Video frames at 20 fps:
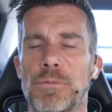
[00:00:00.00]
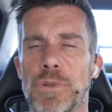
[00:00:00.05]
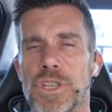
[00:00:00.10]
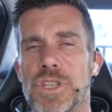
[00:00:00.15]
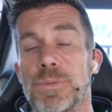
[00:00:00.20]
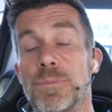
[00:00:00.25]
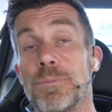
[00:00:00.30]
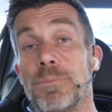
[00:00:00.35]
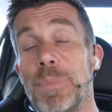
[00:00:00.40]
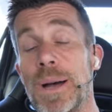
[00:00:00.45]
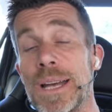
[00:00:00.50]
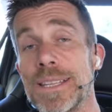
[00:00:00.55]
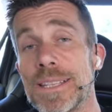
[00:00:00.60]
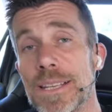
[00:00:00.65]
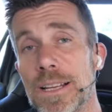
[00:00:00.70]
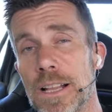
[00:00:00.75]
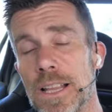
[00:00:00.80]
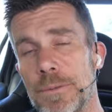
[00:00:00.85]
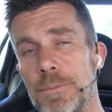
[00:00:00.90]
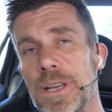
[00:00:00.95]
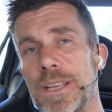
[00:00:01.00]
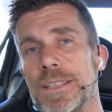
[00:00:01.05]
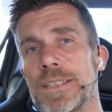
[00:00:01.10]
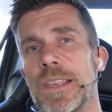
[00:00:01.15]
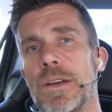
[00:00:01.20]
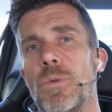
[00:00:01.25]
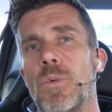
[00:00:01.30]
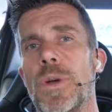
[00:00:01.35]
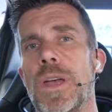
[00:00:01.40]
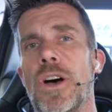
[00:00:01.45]
which basically means
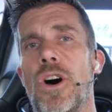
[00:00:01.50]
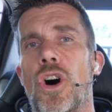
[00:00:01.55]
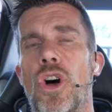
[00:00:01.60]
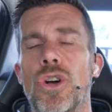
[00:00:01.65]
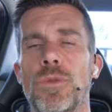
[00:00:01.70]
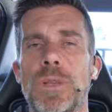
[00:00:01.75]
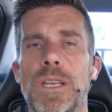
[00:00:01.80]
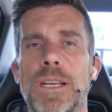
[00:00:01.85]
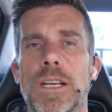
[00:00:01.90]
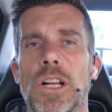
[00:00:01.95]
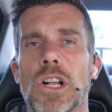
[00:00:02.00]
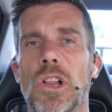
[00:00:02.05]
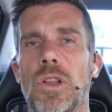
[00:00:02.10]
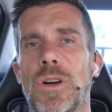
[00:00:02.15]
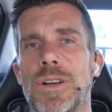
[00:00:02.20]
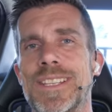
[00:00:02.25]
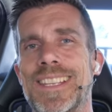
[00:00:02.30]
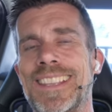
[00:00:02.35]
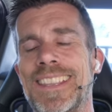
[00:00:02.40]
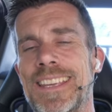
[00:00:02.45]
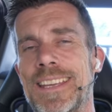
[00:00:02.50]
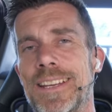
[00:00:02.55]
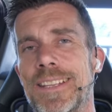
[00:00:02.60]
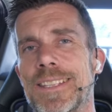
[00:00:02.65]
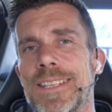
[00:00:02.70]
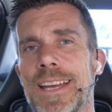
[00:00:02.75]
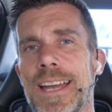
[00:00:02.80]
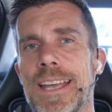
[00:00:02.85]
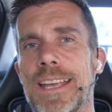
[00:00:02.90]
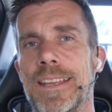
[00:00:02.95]
that we are opening and closing the
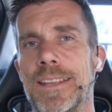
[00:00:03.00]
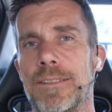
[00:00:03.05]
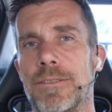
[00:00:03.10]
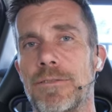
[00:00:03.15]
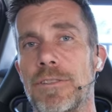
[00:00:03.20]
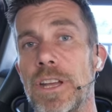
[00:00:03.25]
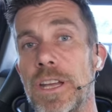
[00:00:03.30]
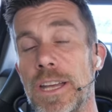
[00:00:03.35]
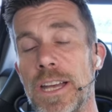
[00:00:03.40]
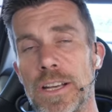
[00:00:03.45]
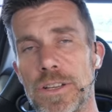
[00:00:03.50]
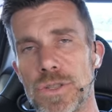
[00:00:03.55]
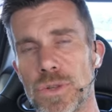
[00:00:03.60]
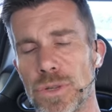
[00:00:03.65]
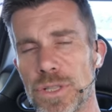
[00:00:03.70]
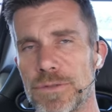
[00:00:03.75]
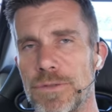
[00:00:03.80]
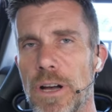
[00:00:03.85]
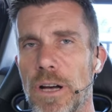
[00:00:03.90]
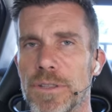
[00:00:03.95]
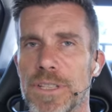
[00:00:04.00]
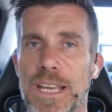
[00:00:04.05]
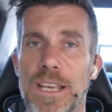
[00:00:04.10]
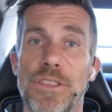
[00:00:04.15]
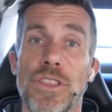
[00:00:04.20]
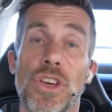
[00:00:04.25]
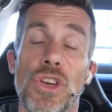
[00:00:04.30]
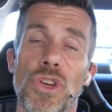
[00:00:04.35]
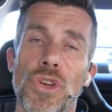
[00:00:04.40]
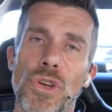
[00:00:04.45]
intake and exhaust valves
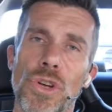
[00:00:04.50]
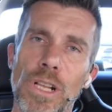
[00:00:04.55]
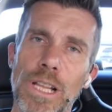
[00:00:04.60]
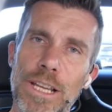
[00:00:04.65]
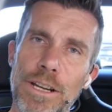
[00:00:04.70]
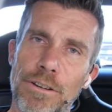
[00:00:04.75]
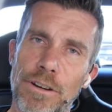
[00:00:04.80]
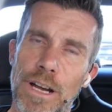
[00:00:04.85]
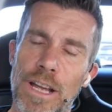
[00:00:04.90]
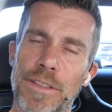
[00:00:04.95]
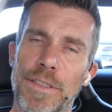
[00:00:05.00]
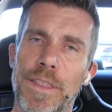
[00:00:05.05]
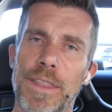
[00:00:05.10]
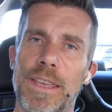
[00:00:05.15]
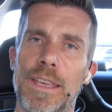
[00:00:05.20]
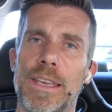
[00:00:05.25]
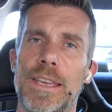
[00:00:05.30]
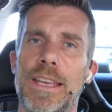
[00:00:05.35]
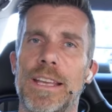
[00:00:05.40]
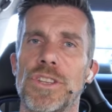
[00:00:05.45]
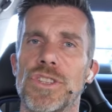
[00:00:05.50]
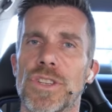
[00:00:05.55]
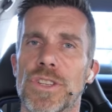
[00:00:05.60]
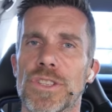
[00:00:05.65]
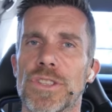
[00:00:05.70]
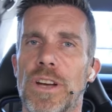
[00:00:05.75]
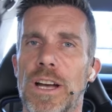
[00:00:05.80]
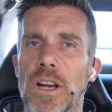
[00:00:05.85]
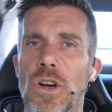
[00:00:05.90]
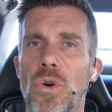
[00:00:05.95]
either earlier in the engine
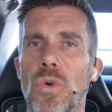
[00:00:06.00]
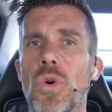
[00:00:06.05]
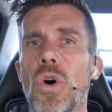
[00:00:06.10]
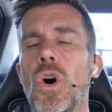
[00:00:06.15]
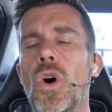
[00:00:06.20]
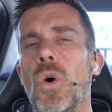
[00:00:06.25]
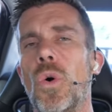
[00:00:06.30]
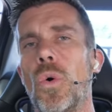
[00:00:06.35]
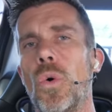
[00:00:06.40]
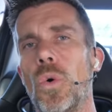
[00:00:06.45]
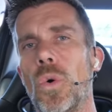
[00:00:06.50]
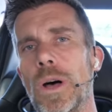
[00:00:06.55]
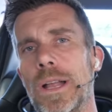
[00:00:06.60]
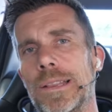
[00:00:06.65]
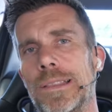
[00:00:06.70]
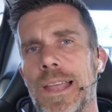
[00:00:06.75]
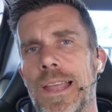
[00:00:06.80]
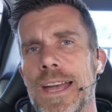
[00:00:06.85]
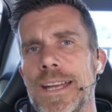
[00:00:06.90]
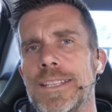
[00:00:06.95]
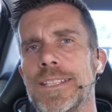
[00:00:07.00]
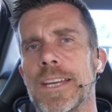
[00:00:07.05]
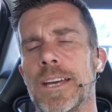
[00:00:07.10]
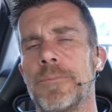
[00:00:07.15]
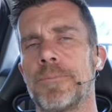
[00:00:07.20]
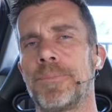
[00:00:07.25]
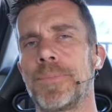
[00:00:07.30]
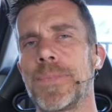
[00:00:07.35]
cycle or later.